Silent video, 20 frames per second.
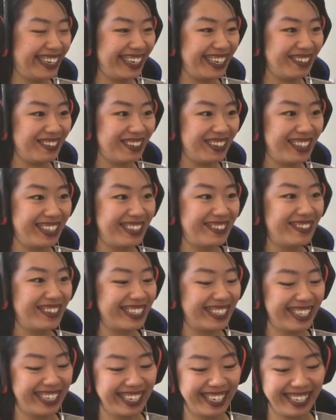I wonder
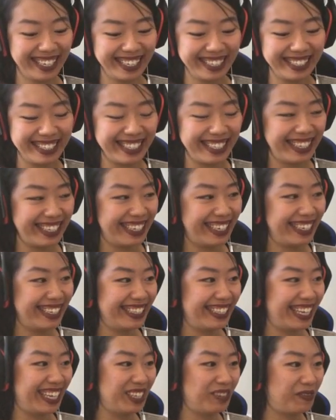what the
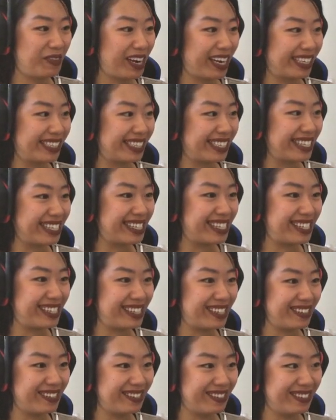dance
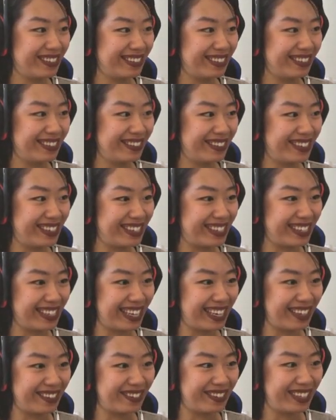practice was
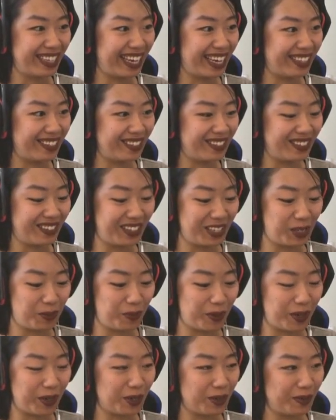like when they had to do this
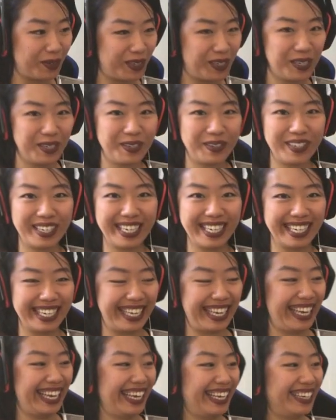part over and over
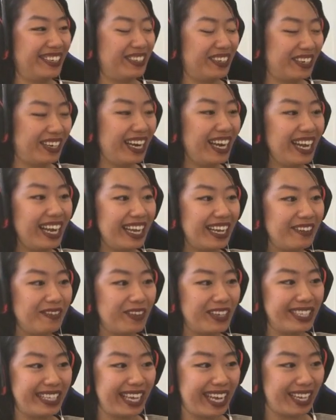again, or
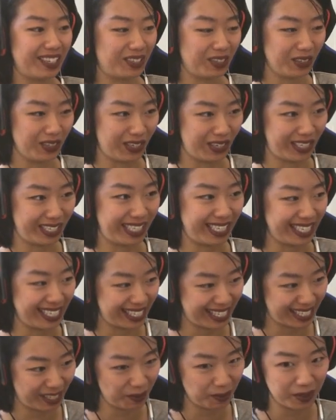when they had to learn
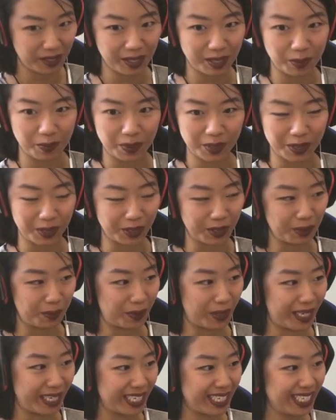this particular
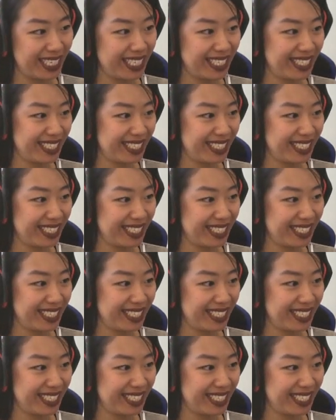part.